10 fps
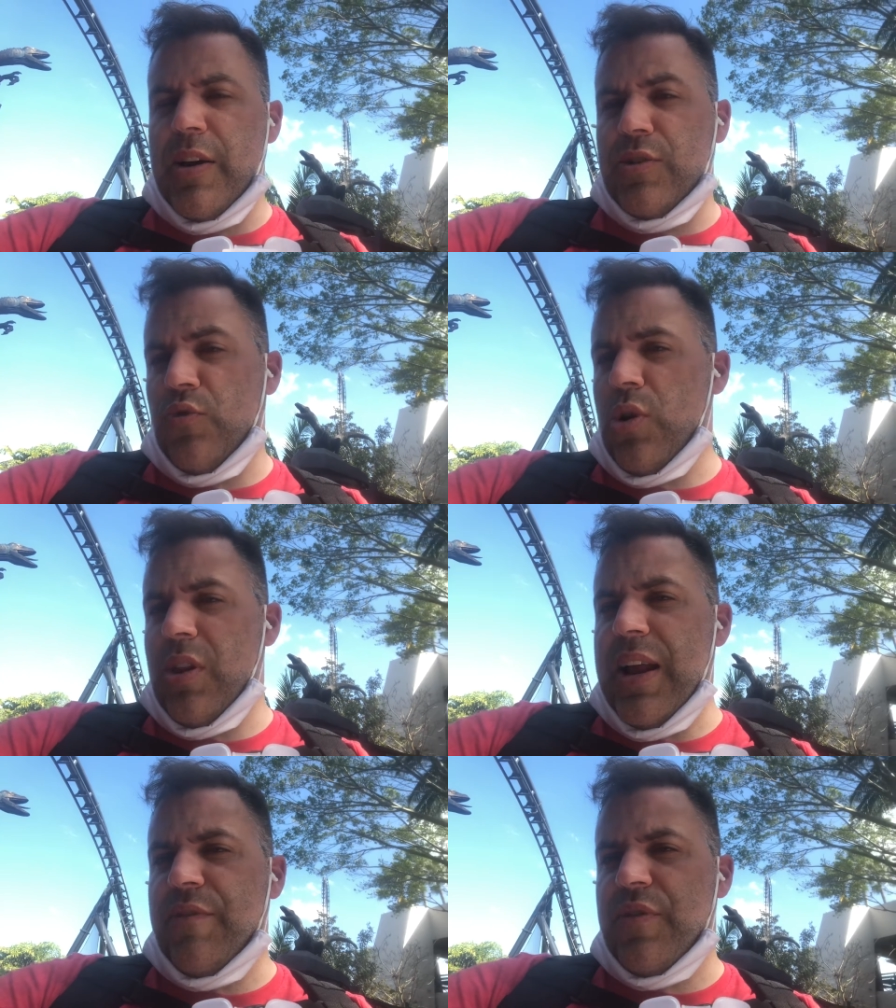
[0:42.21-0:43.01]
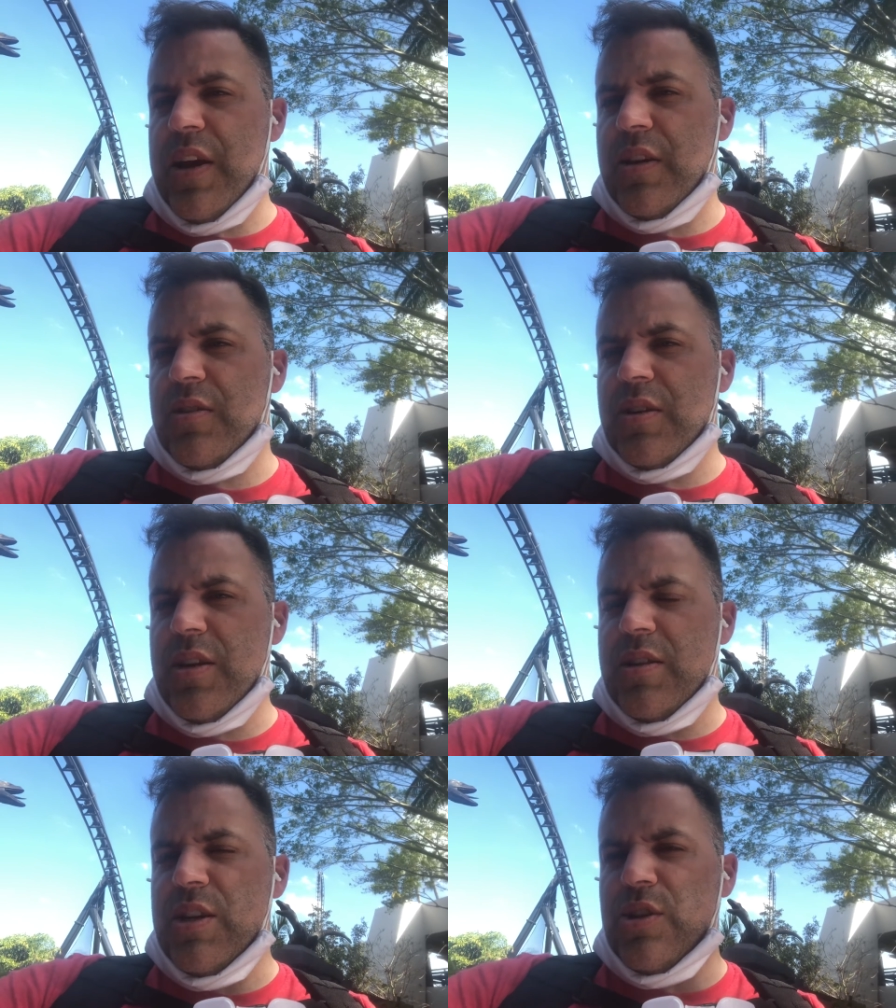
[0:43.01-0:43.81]
is for a lot of things
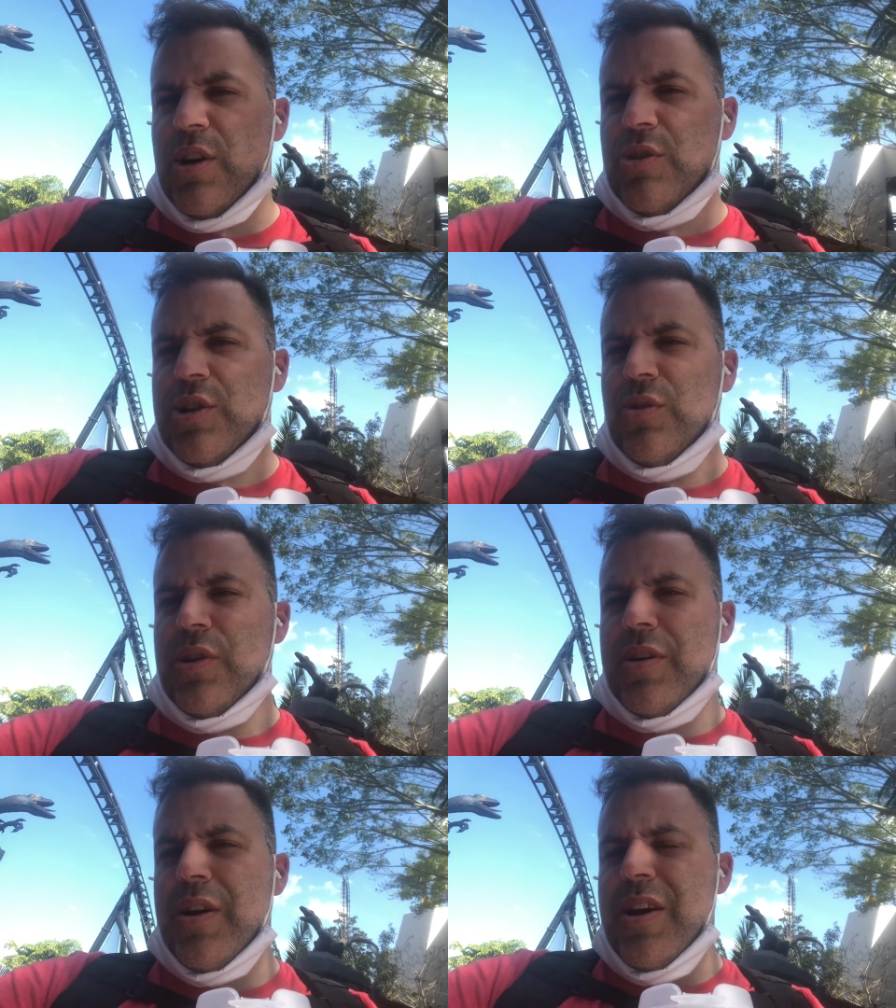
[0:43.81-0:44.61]
in teaching our children